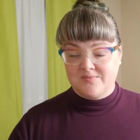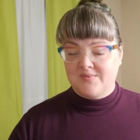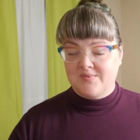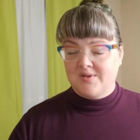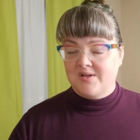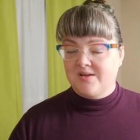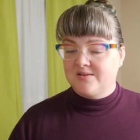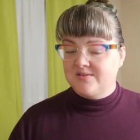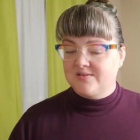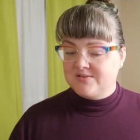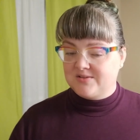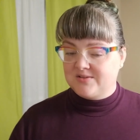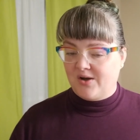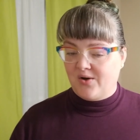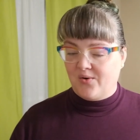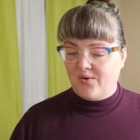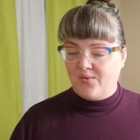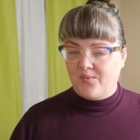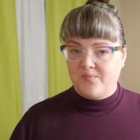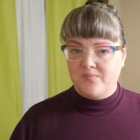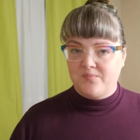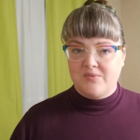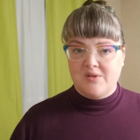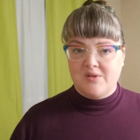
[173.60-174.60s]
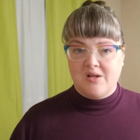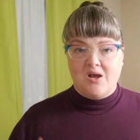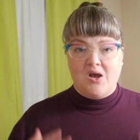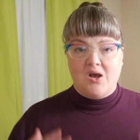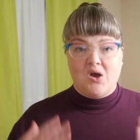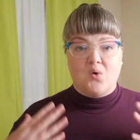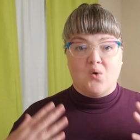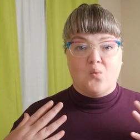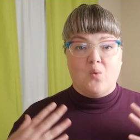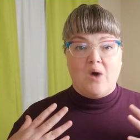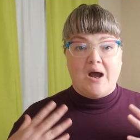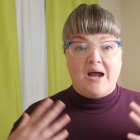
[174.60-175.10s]
So,
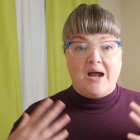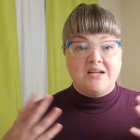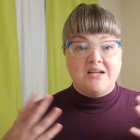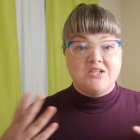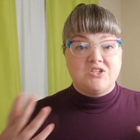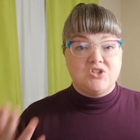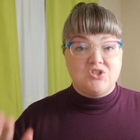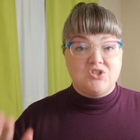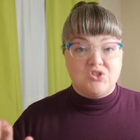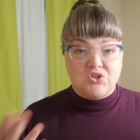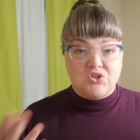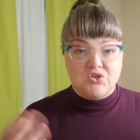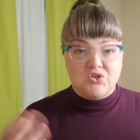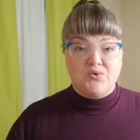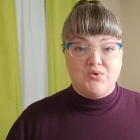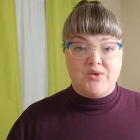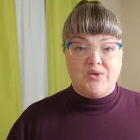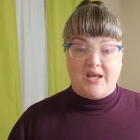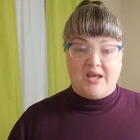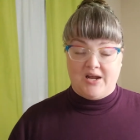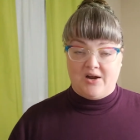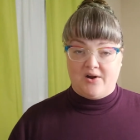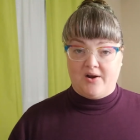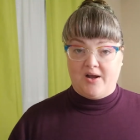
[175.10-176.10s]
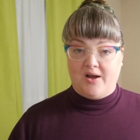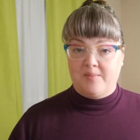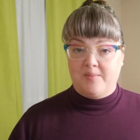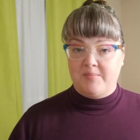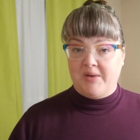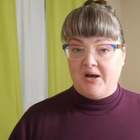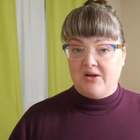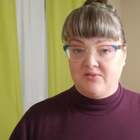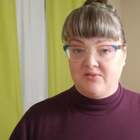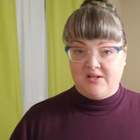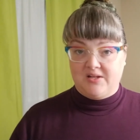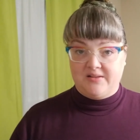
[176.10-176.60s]
why should you care
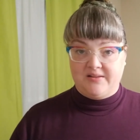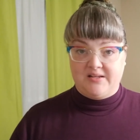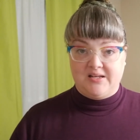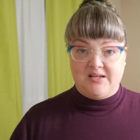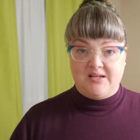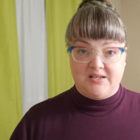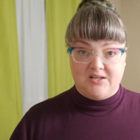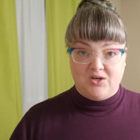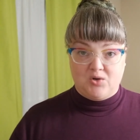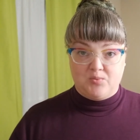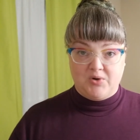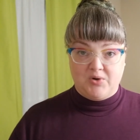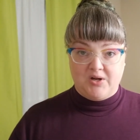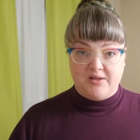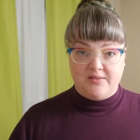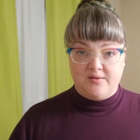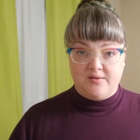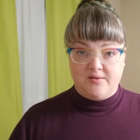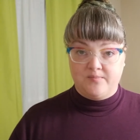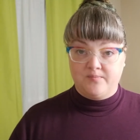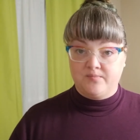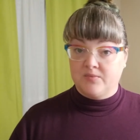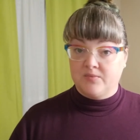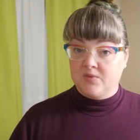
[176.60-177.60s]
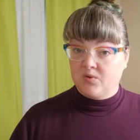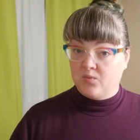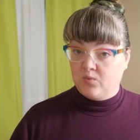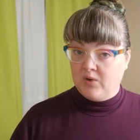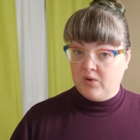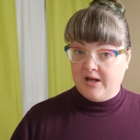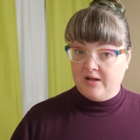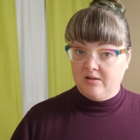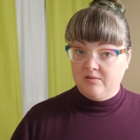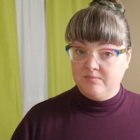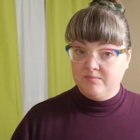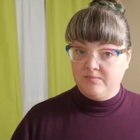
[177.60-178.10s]
about Lillian Gilbreth?
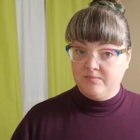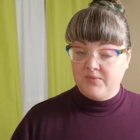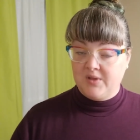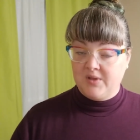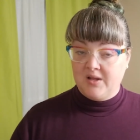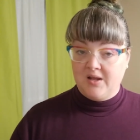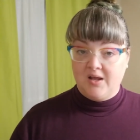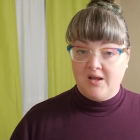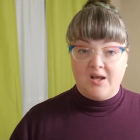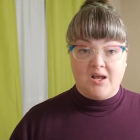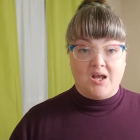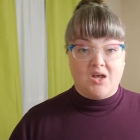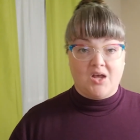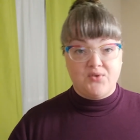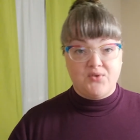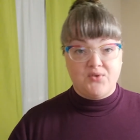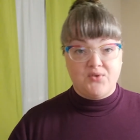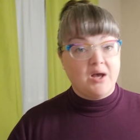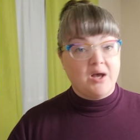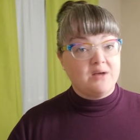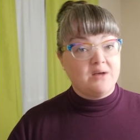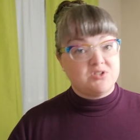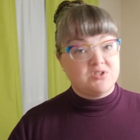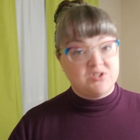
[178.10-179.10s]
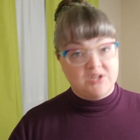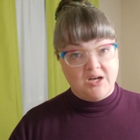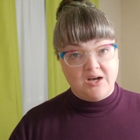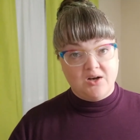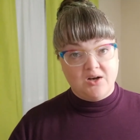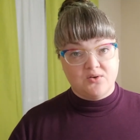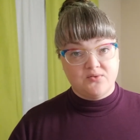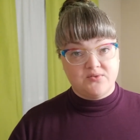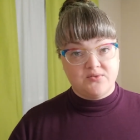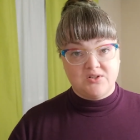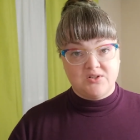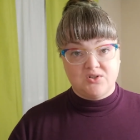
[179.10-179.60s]
Well, if you have
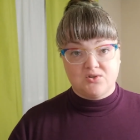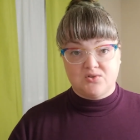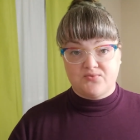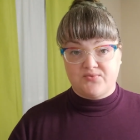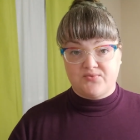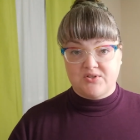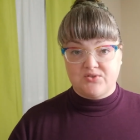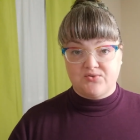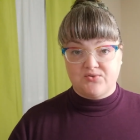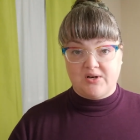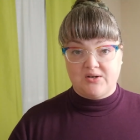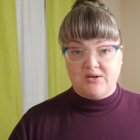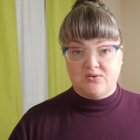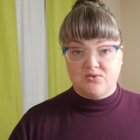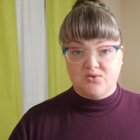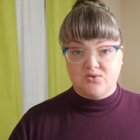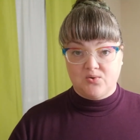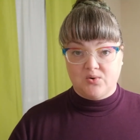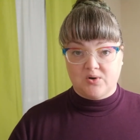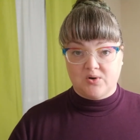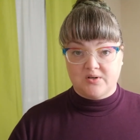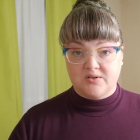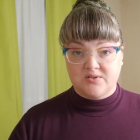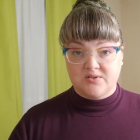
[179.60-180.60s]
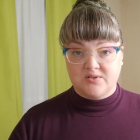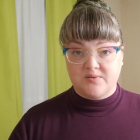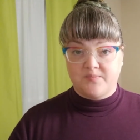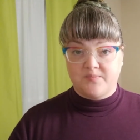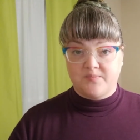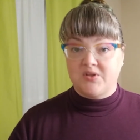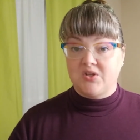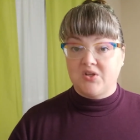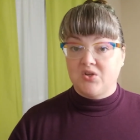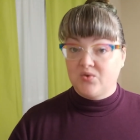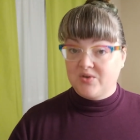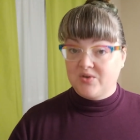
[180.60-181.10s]
shelves in your refrigerator doors,
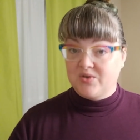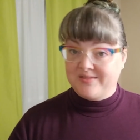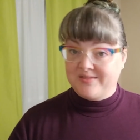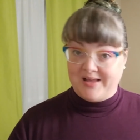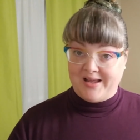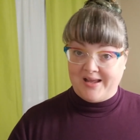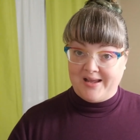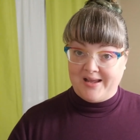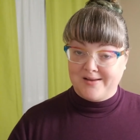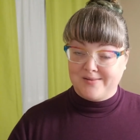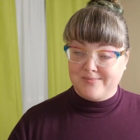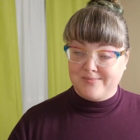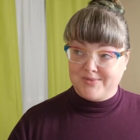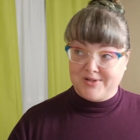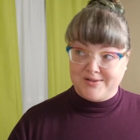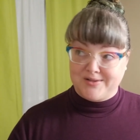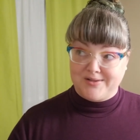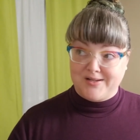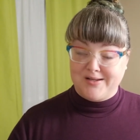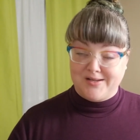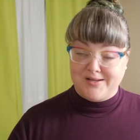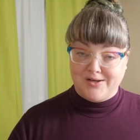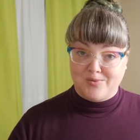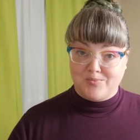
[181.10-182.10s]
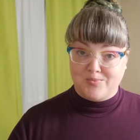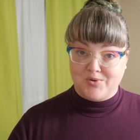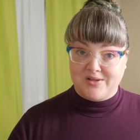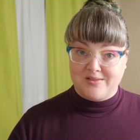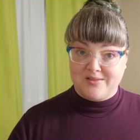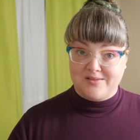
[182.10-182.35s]
you can thank Lillian Gilbreth.